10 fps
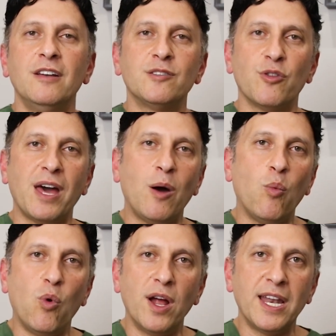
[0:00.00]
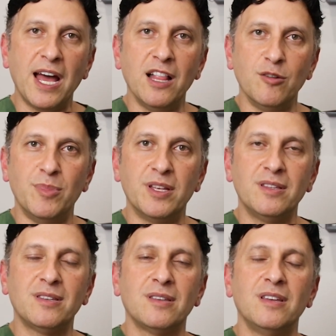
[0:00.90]
So that one
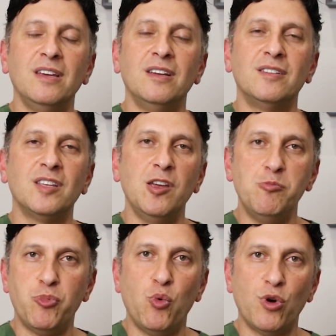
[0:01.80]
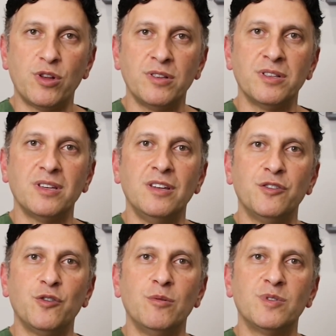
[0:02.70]
element is important
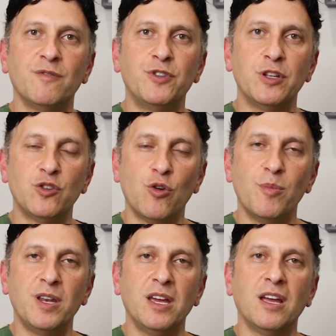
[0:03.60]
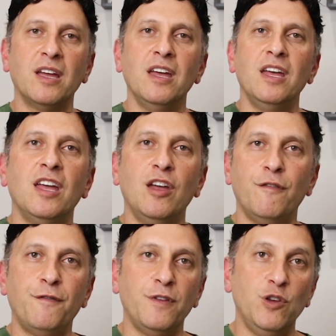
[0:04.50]
in terms of determining
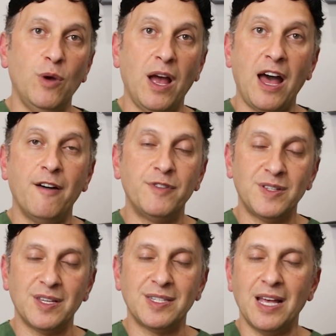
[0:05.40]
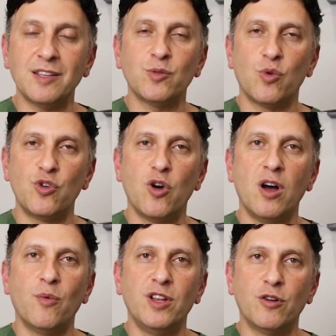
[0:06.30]
if you have success or
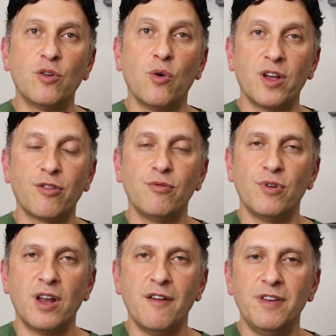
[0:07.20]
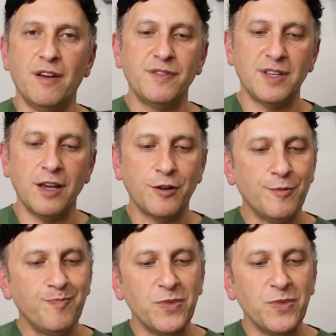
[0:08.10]
not when you're going through an IVF cycle.